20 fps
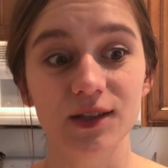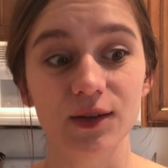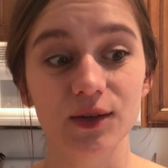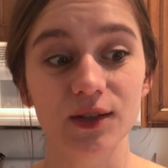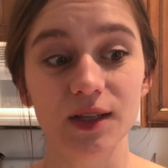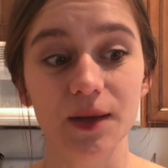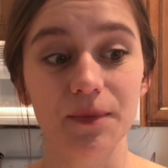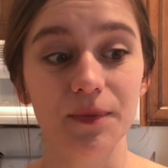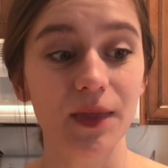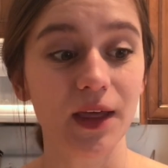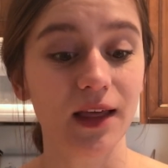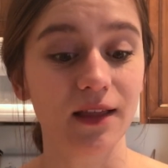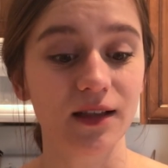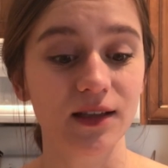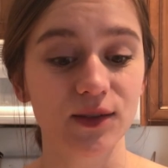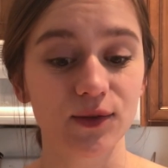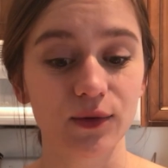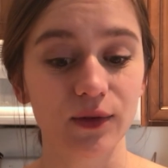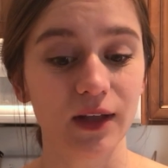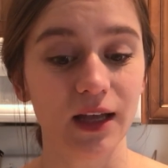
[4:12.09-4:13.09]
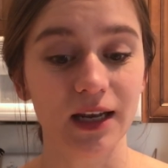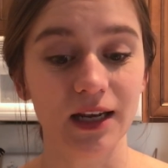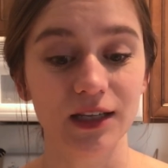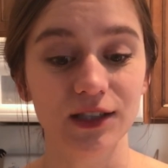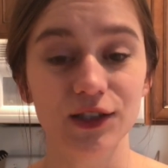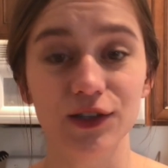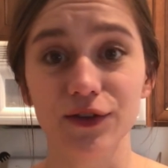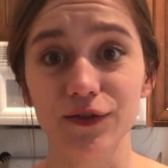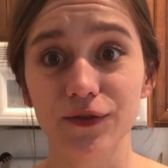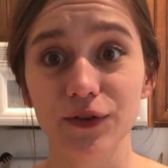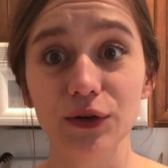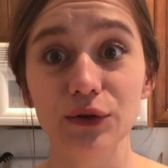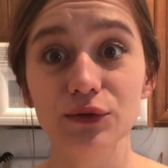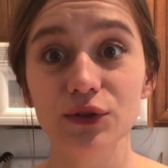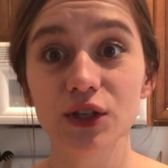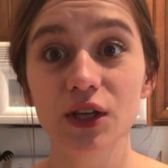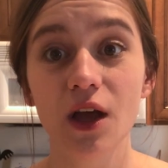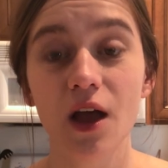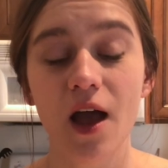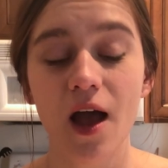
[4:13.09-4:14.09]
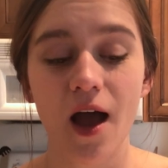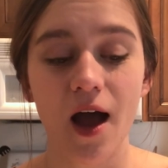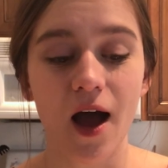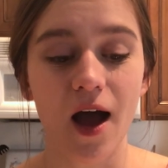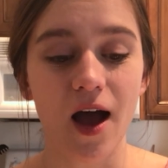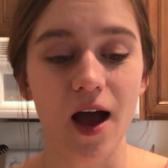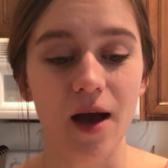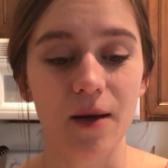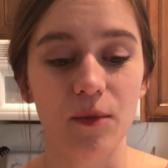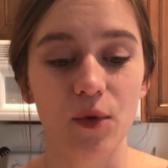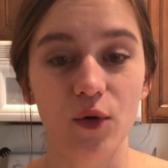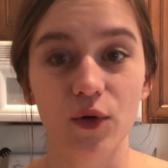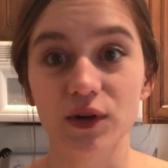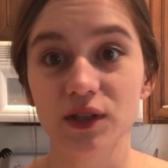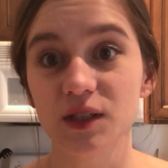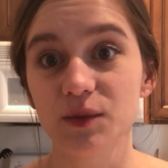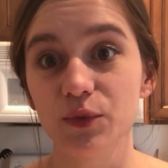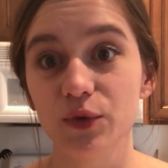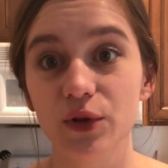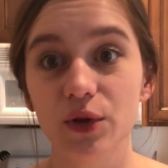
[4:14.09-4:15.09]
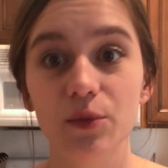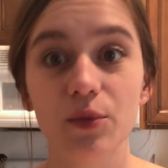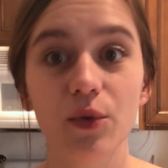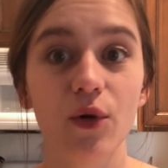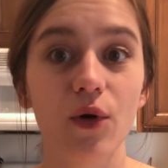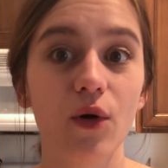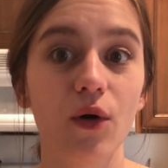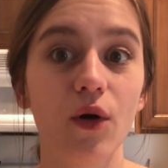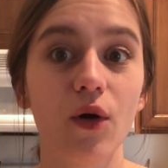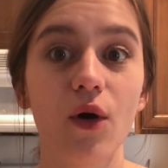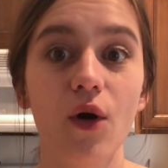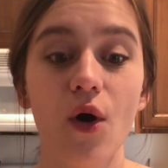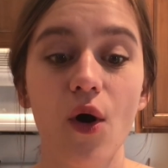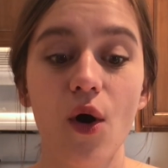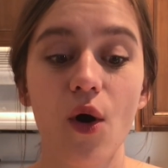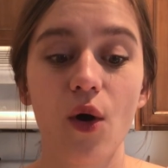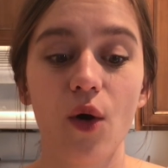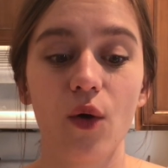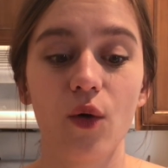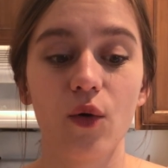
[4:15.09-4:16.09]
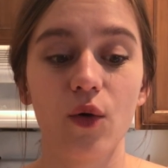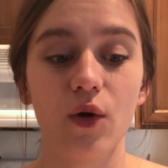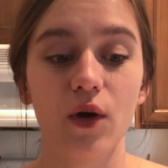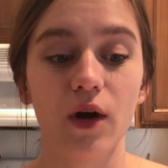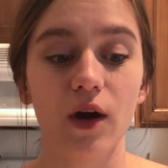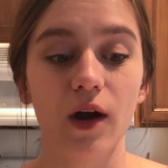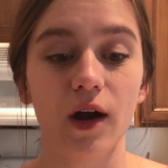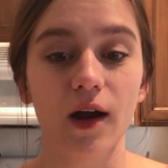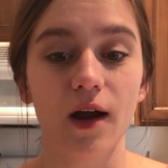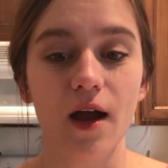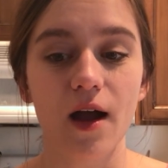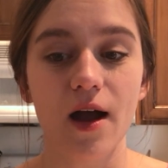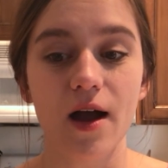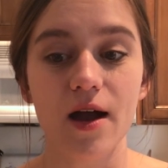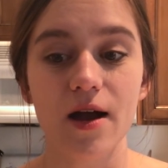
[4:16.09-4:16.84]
So something that's related to fruit or smoothie bowl or